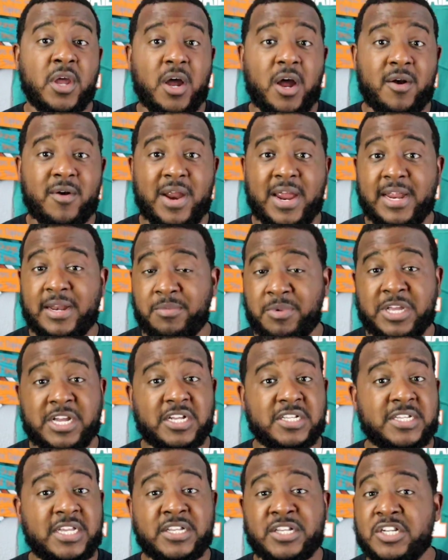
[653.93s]
All right,
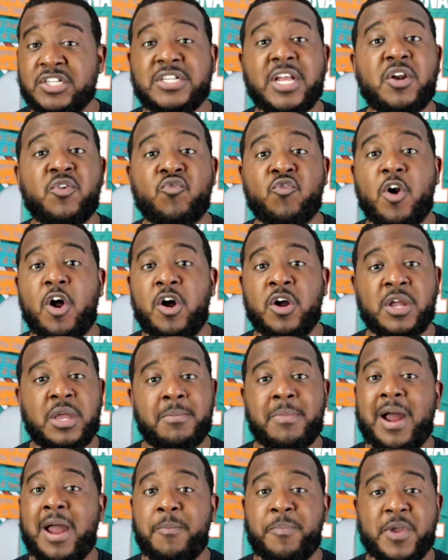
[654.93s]
because there's nothing wrong,
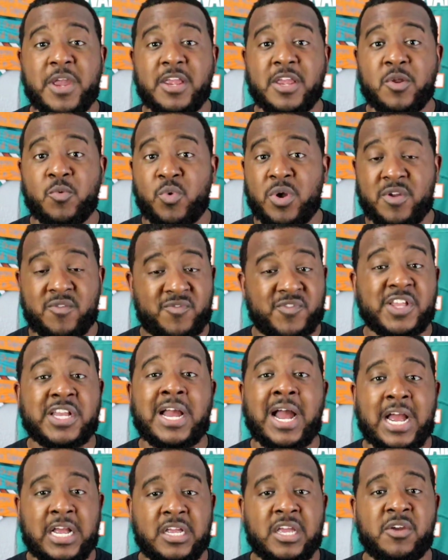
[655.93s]
in my opinion, with the
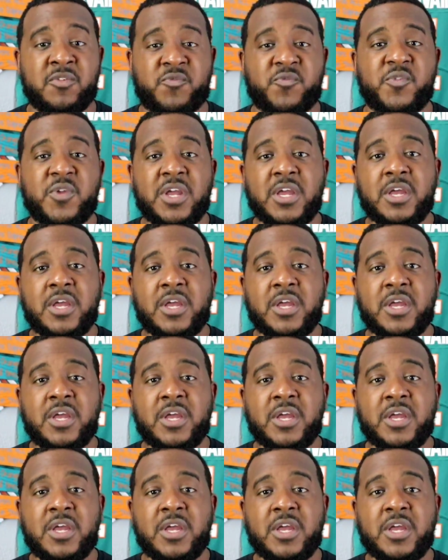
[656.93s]
guy if